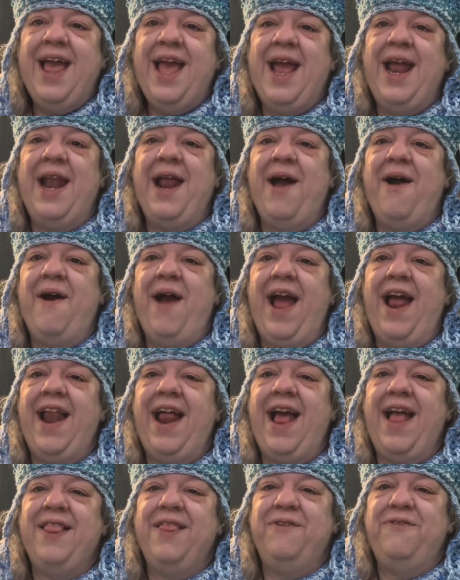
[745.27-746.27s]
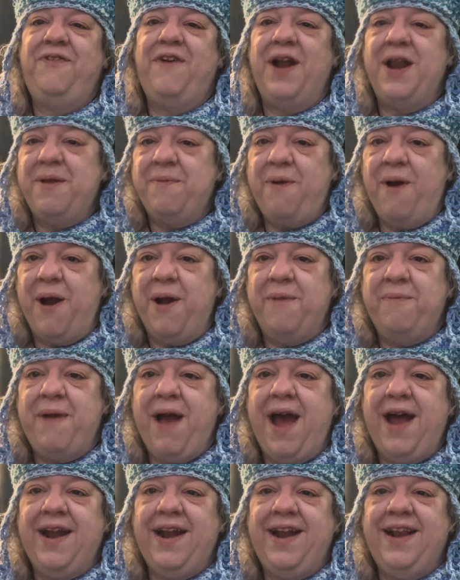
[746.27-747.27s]
and the funny part
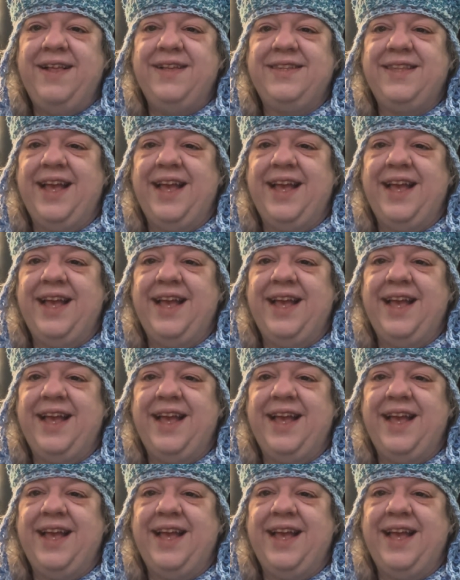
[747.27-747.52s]
about it is,